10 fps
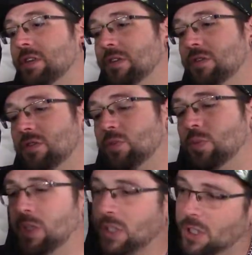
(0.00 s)
This is
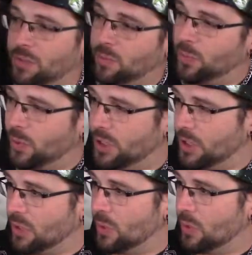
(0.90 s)
really,
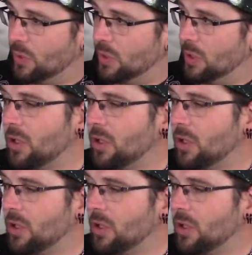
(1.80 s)
really cool.